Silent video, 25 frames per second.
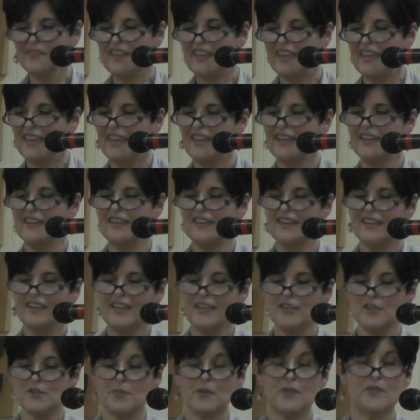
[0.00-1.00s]
and
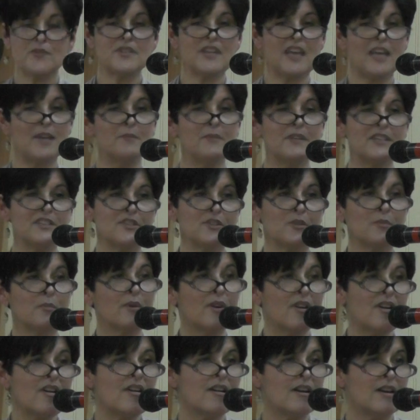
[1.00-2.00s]
he's supposed to take me to the
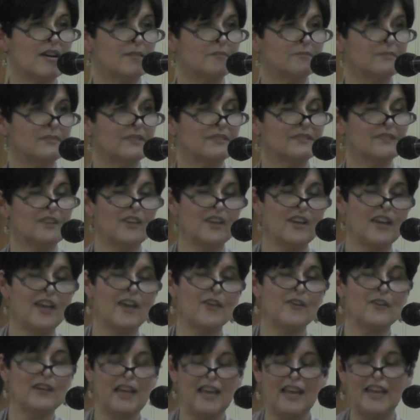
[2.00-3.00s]
prom, and
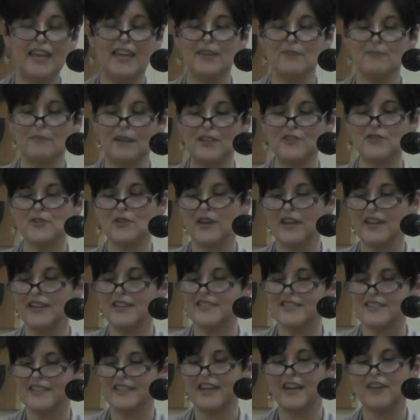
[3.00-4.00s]
I had my
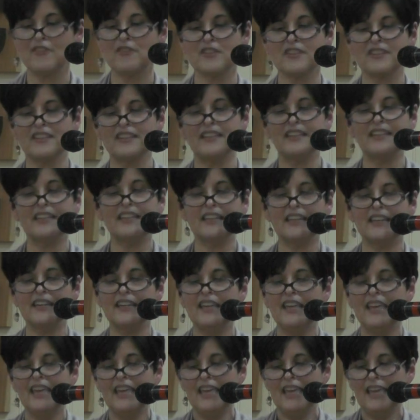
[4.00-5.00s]
dress and everything,
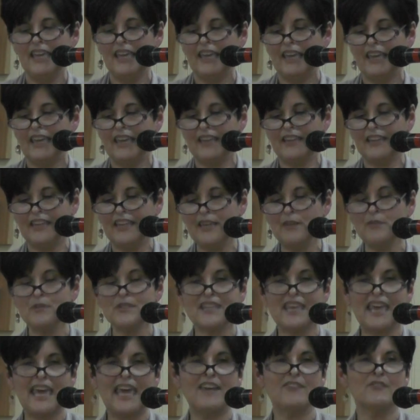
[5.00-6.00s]
and he was
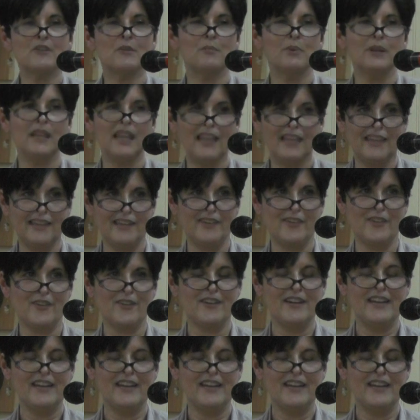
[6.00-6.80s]
kind of a player,